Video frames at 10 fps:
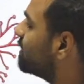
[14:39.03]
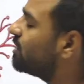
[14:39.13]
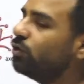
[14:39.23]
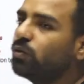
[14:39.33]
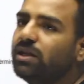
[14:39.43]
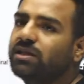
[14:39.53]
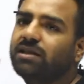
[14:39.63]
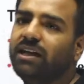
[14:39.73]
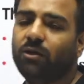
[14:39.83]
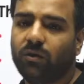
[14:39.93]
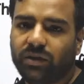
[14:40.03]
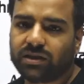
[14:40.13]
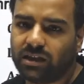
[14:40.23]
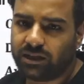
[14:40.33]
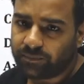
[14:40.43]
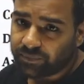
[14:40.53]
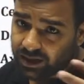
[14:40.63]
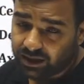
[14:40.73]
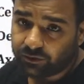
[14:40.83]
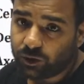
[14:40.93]
is nucleus. And obviously,
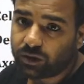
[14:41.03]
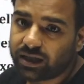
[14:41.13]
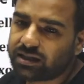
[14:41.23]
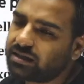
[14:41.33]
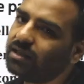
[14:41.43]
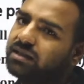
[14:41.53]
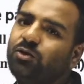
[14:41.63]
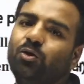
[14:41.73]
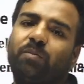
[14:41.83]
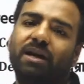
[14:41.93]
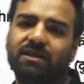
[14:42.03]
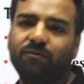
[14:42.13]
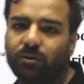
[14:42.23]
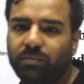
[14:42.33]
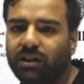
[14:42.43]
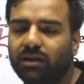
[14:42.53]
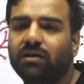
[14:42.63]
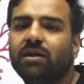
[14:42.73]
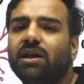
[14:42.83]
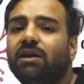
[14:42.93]
if nucleus is there, nucleoplasm would be there.
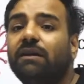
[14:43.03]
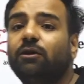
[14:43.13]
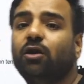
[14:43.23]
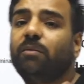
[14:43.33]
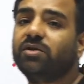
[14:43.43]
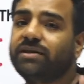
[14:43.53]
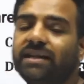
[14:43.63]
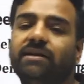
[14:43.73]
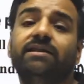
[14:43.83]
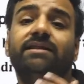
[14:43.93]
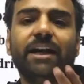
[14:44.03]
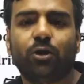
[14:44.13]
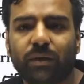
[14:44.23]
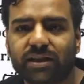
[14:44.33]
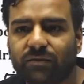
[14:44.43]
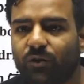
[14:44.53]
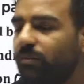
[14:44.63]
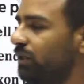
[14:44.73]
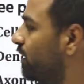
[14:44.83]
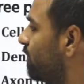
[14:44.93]
If I'll talk about cell, then cytoplasm would
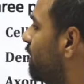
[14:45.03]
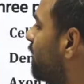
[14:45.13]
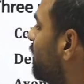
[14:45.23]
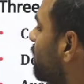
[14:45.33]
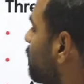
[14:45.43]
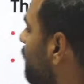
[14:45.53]
be there. So